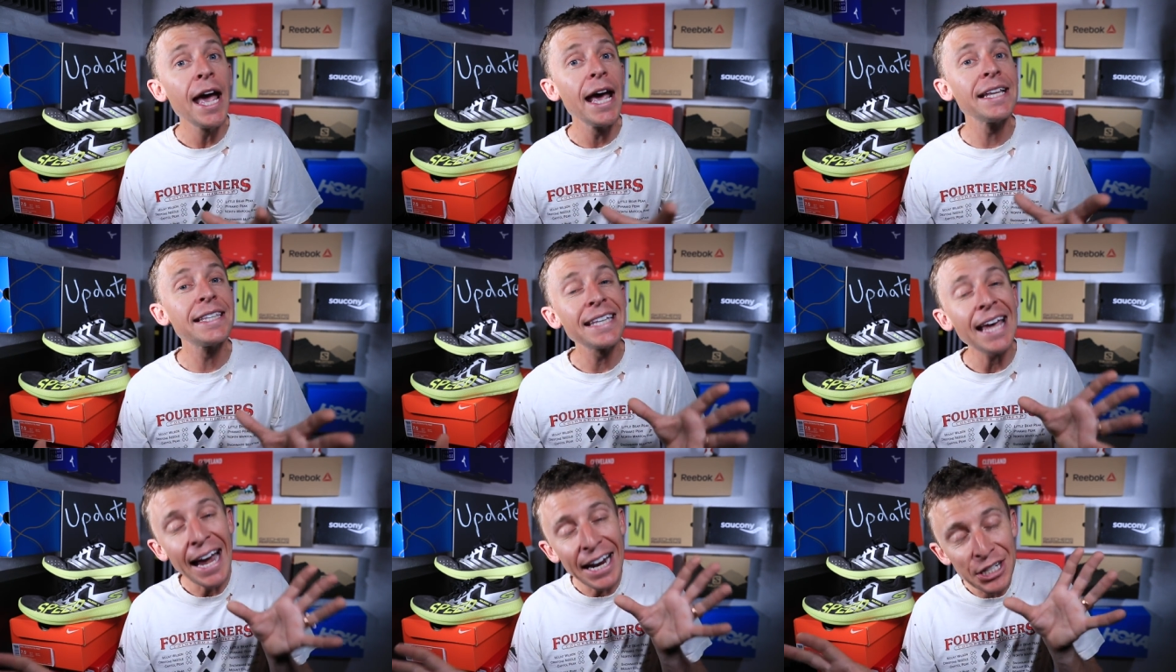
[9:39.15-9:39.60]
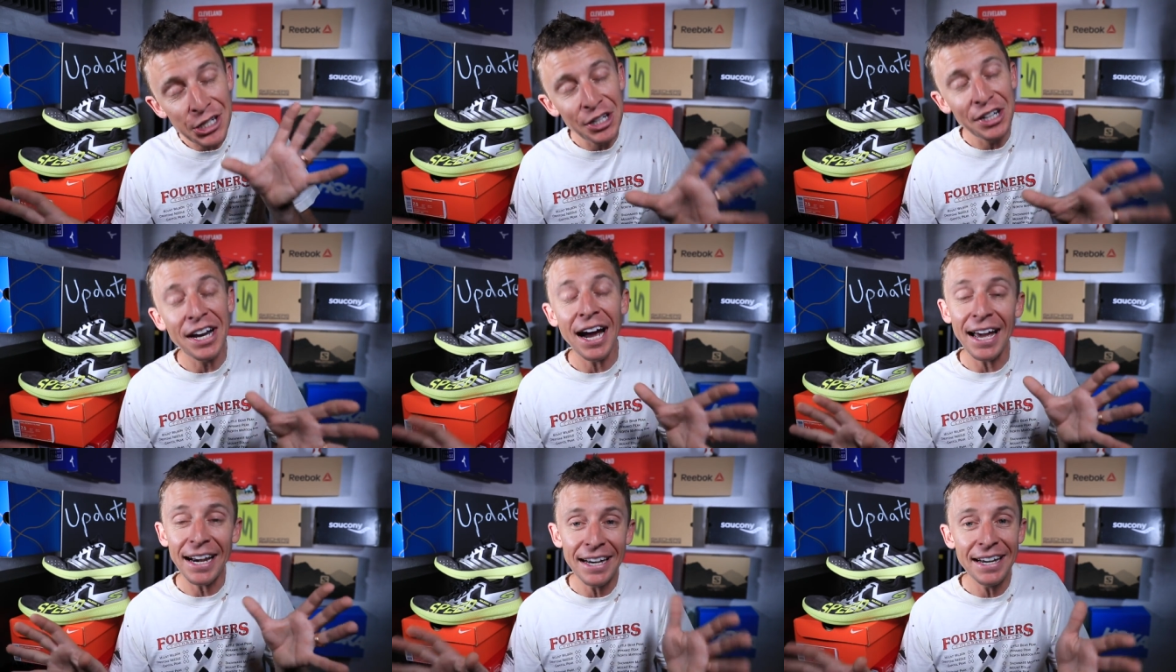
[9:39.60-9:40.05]
it's actually
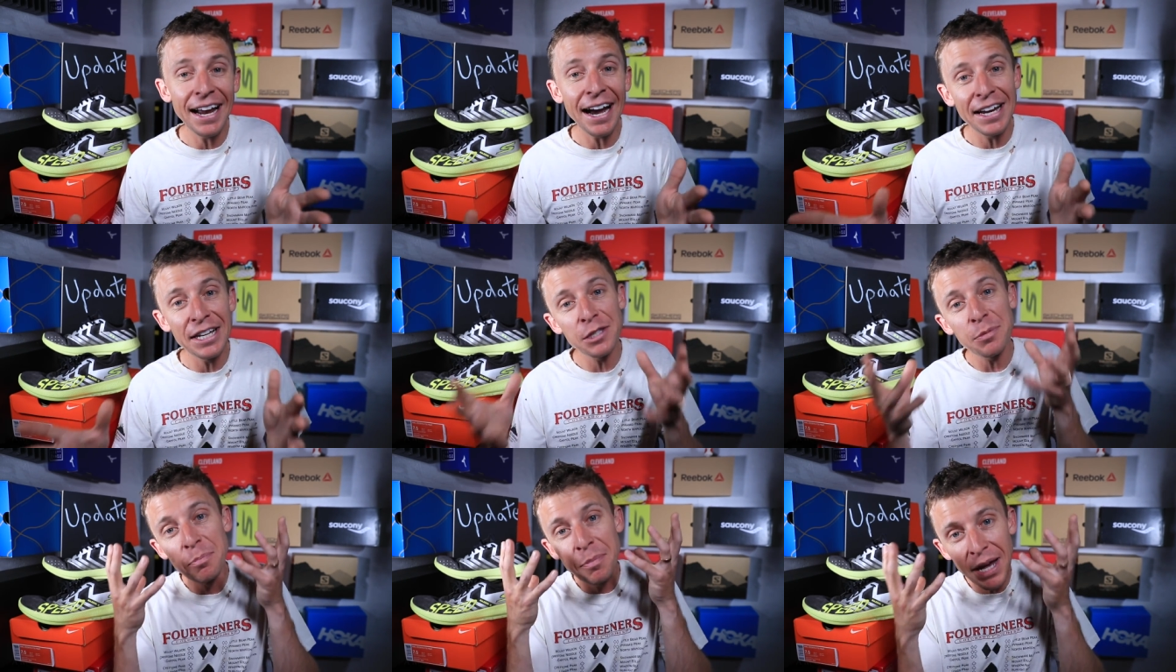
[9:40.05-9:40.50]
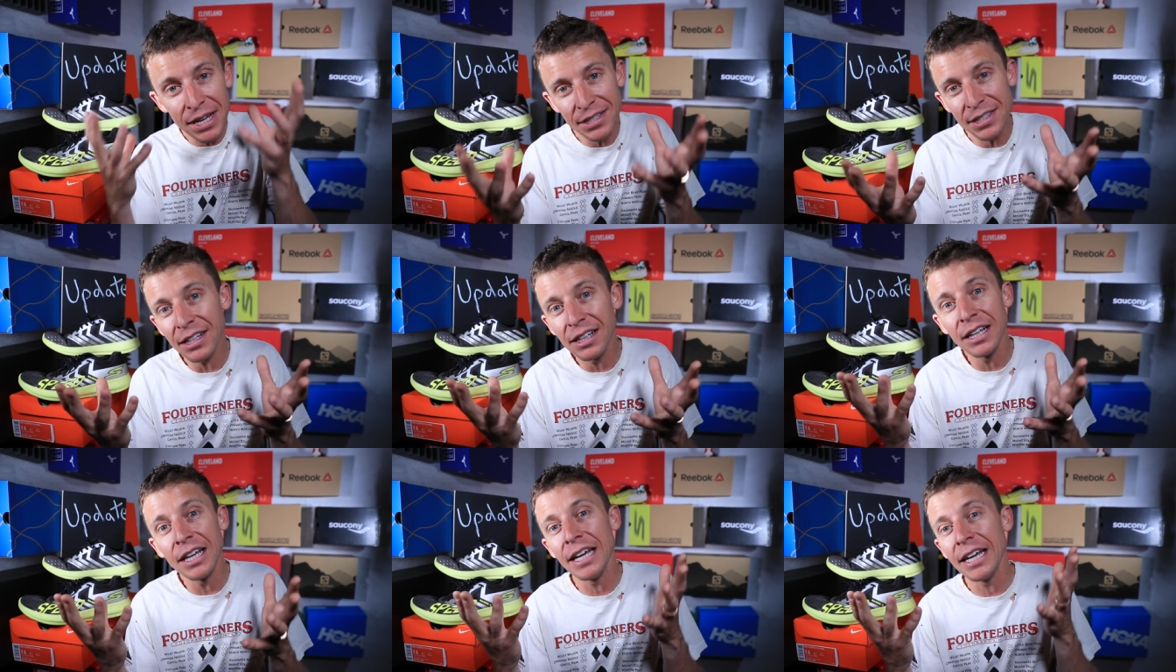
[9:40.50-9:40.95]
kind of nice
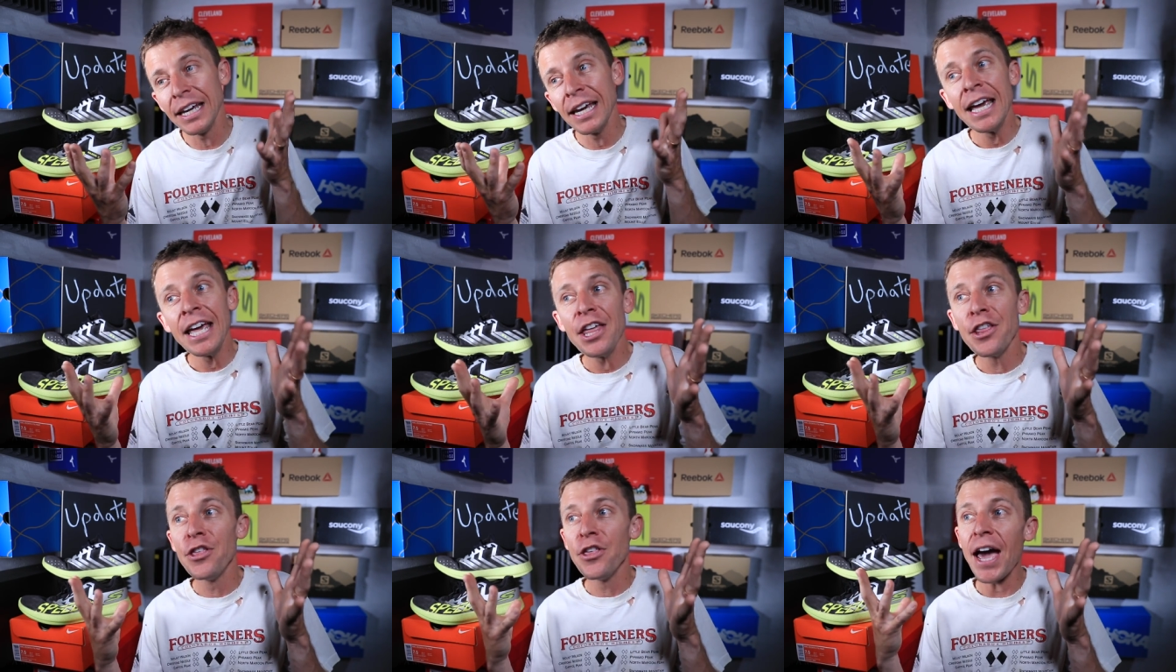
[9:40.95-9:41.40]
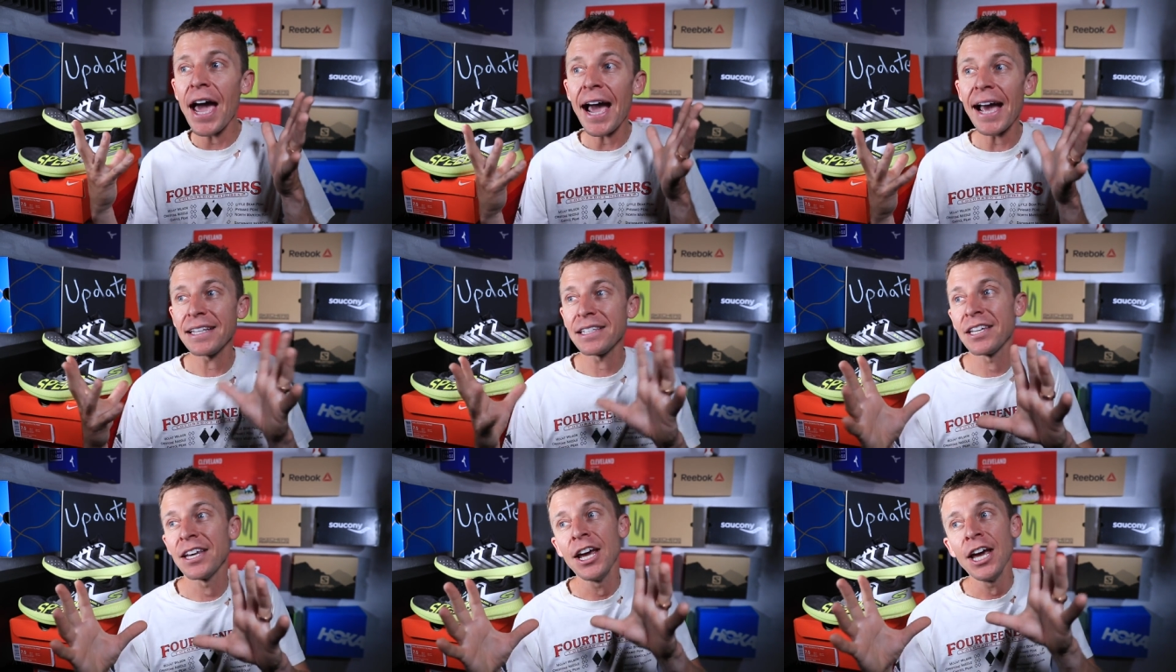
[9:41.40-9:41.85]
mentally
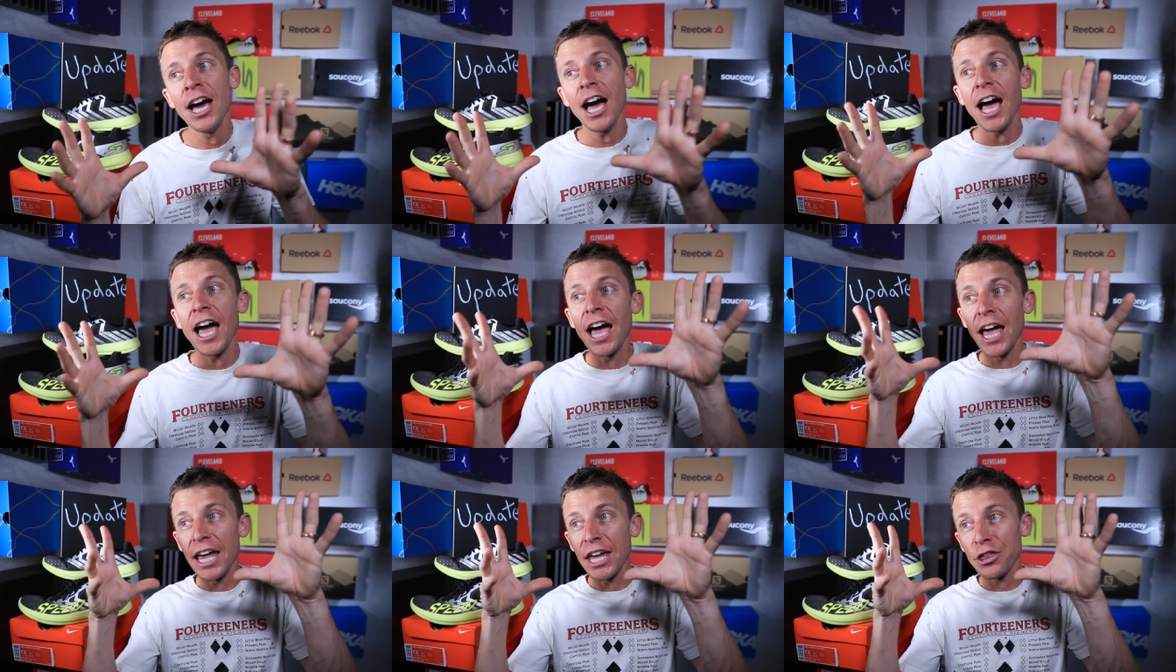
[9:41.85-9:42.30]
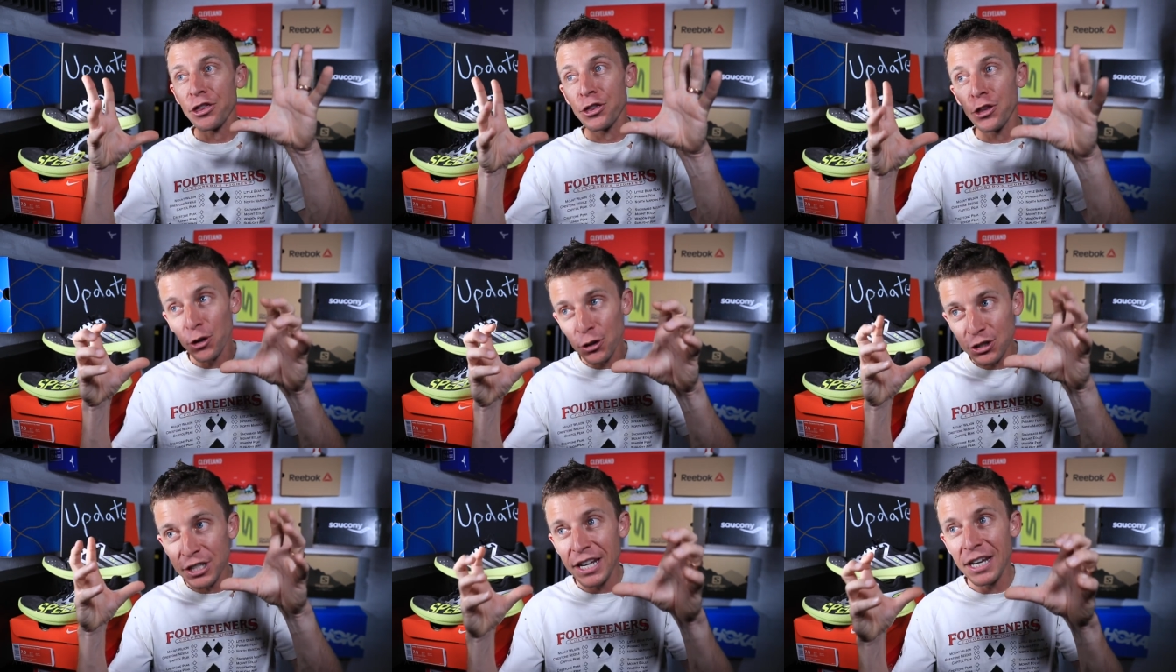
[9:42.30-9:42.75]
that a
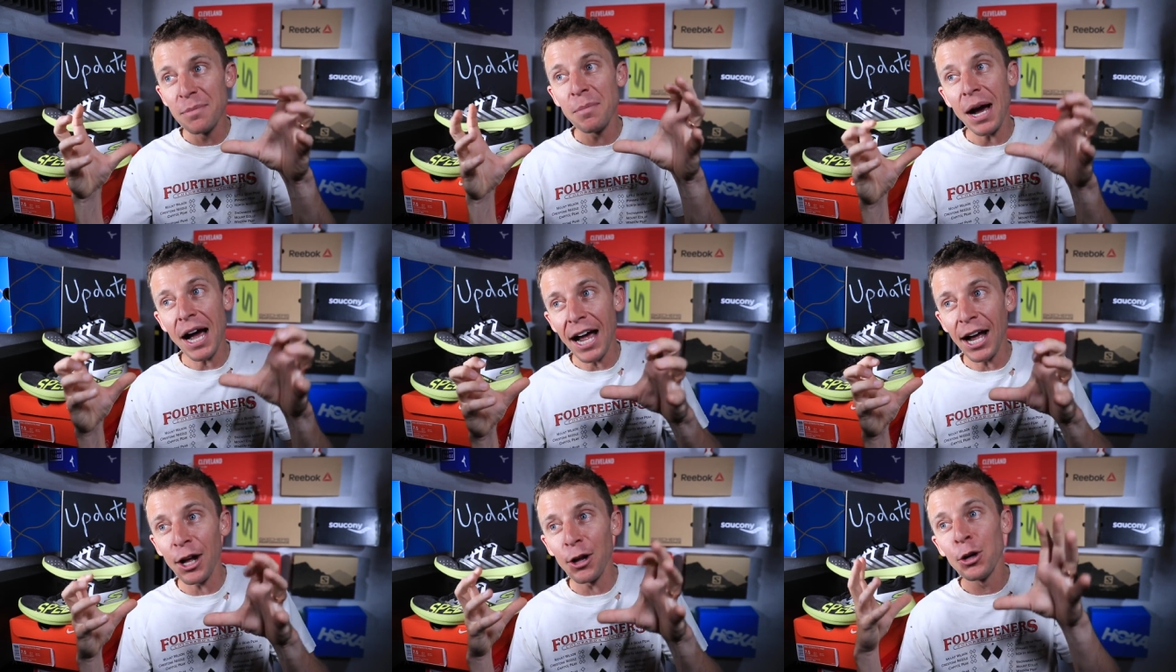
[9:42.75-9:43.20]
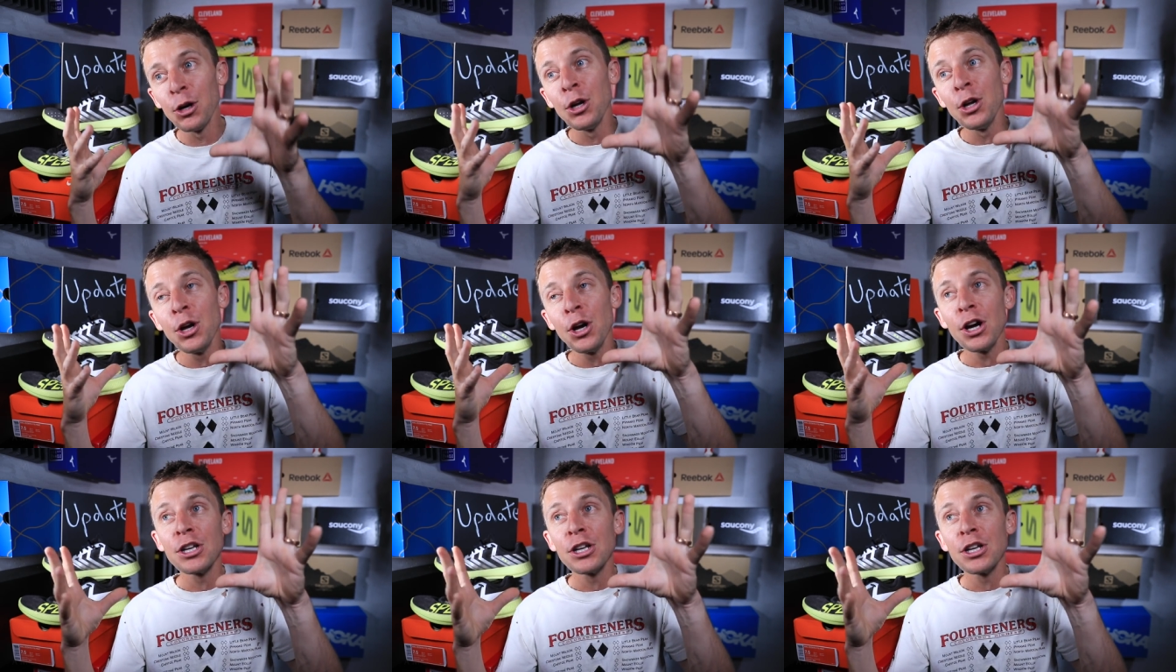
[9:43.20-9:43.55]
thirteen mile,